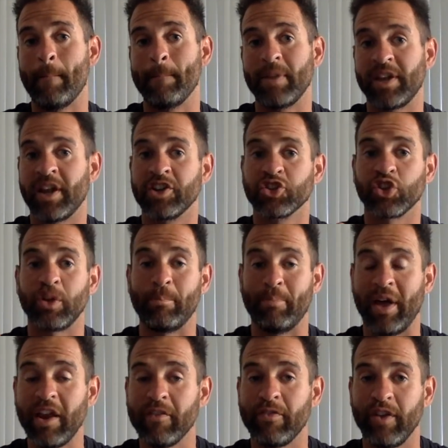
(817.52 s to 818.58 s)
potentially
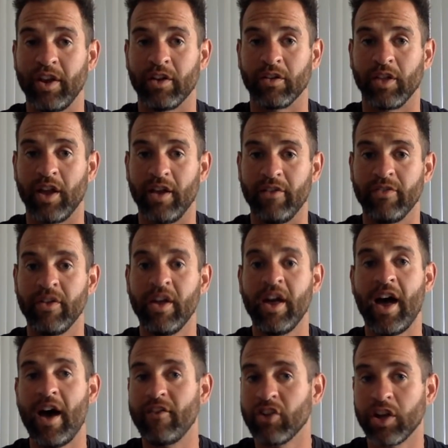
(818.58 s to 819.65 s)
benefit your life.
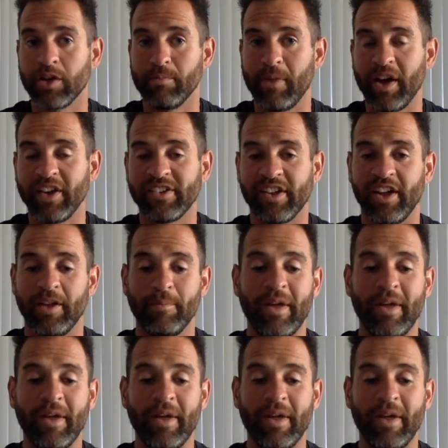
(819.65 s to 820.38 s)
Have a good mindset.